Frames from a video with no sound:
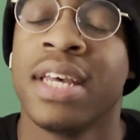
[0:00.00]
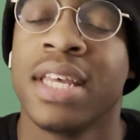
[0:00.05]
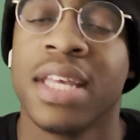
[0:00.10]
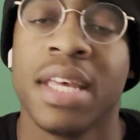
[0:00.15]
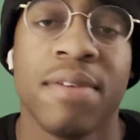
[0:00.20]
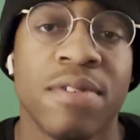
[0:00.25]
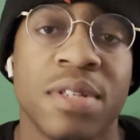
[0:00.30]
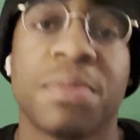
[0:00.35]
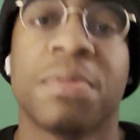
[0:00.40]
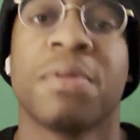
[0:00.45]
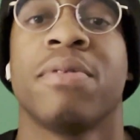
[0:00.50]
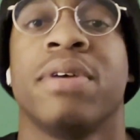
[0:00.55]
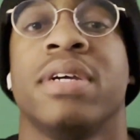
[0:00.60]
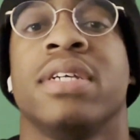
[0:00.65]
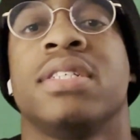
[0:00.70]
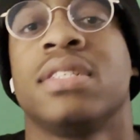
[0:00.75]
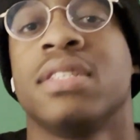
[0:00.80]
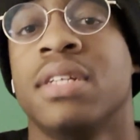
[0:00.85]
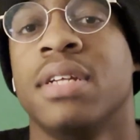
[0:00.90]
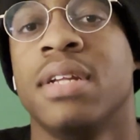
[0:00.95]
Give
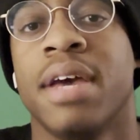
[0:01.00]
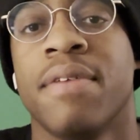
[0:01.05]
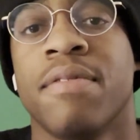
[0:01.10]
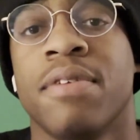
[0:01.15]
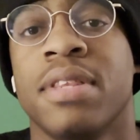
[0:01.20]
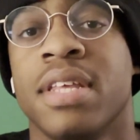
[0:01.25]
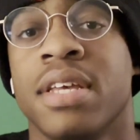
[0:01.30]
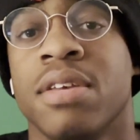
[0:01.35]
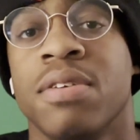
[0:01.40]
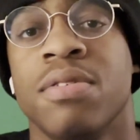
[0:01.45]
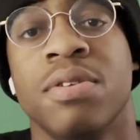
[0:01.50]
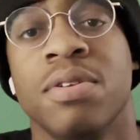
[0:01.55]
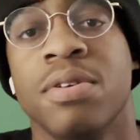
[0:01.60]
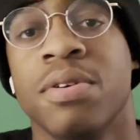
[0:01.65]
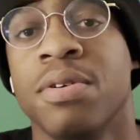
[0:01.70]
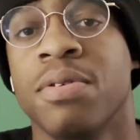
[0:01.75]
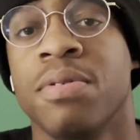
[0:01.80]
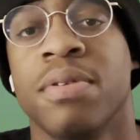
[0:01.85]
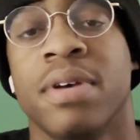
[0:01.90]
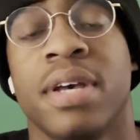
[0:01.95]
inspiration in everything you
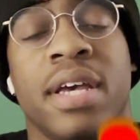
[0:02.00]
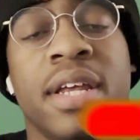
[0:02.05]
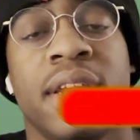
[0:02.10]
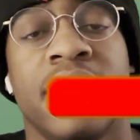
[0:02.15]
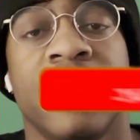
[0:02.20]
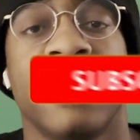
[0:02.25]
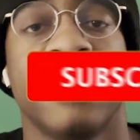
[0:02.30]
do. And